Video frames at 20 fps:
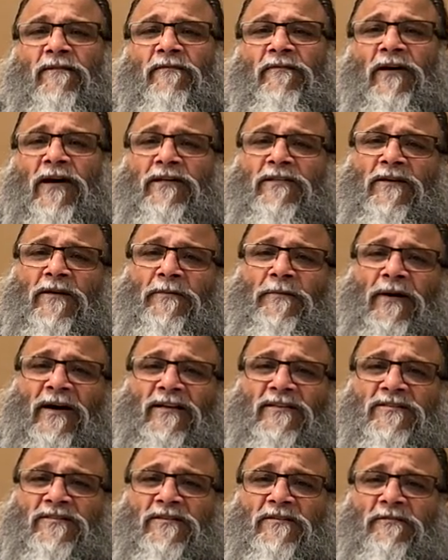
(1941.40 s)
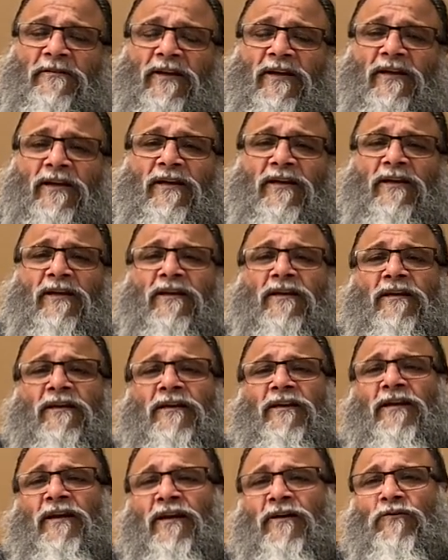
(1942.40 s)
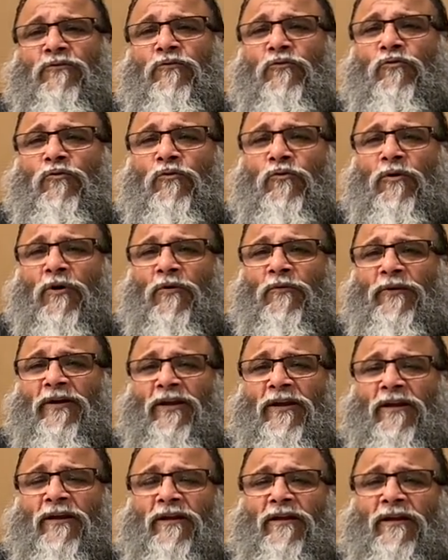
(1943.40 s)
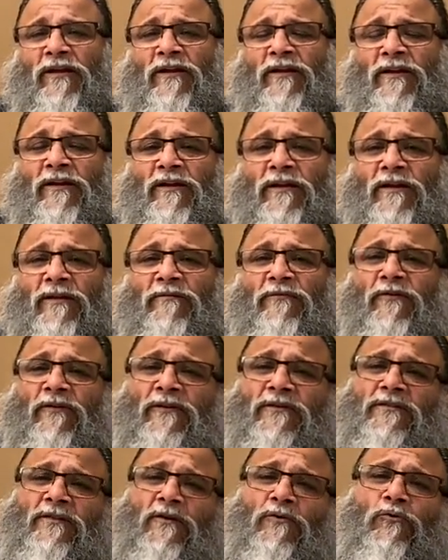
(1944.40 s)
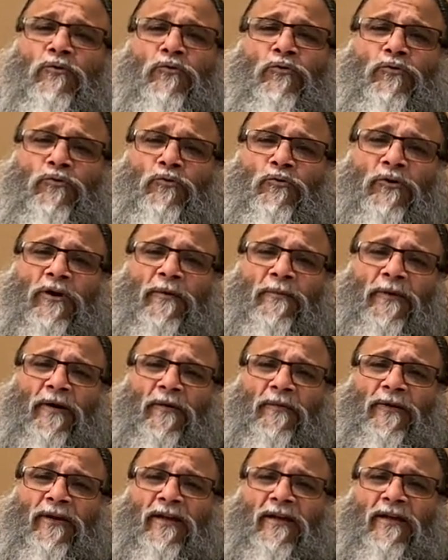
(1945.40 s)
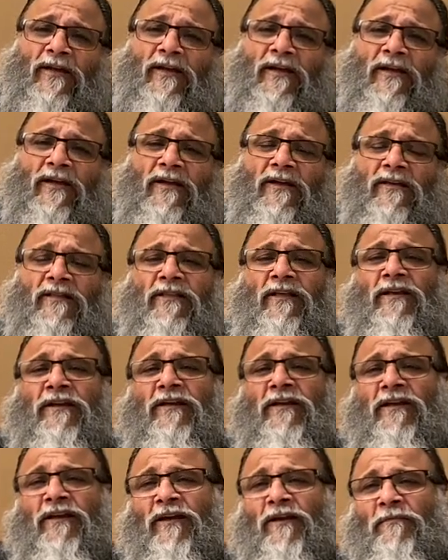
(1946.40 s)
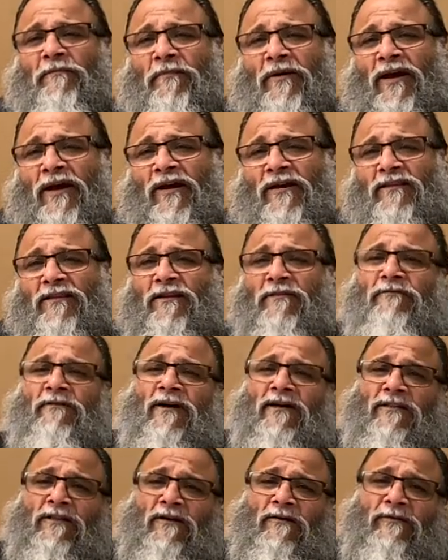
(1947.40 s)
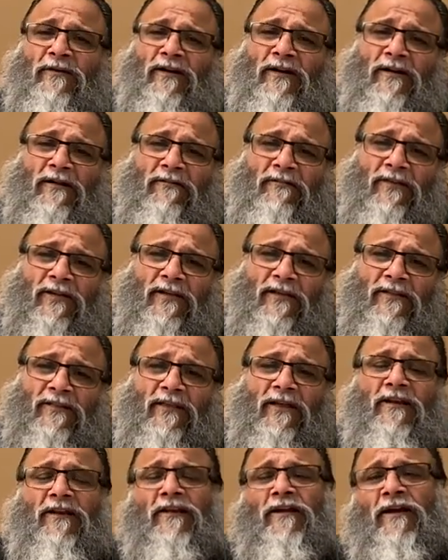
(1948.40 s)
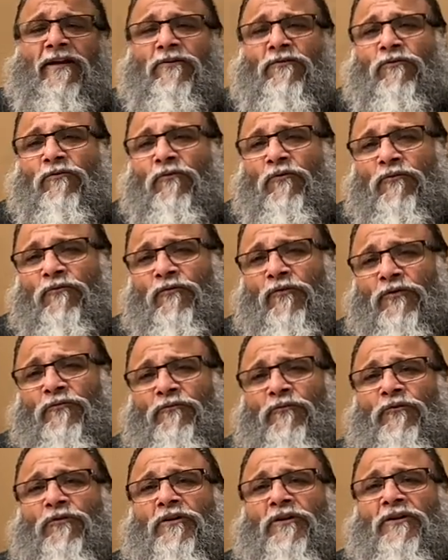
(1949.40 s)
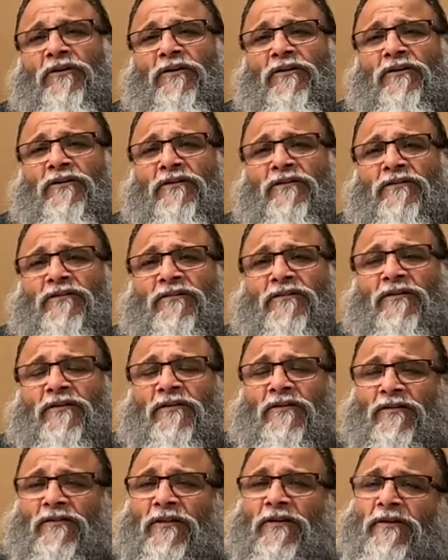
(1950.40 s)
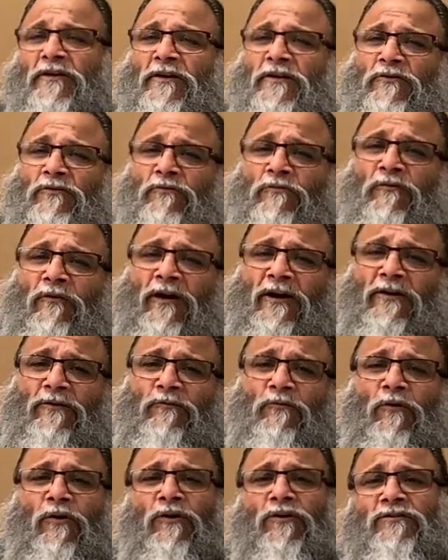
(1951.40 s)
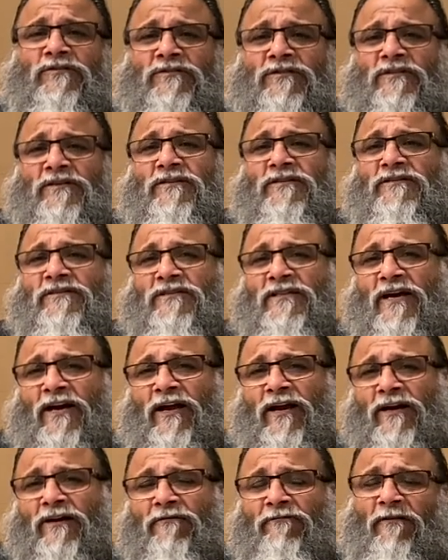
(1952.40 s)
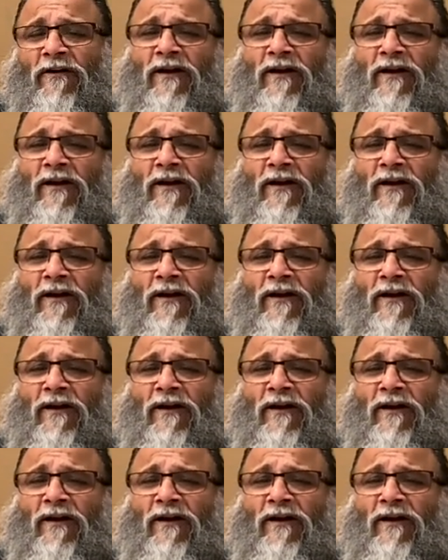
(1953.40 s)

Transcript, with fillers: father passed away, he had to go away, for the guru took him away, then he came back, then father went away, then he had to go for 14 years, then he had to fight wars, this, that,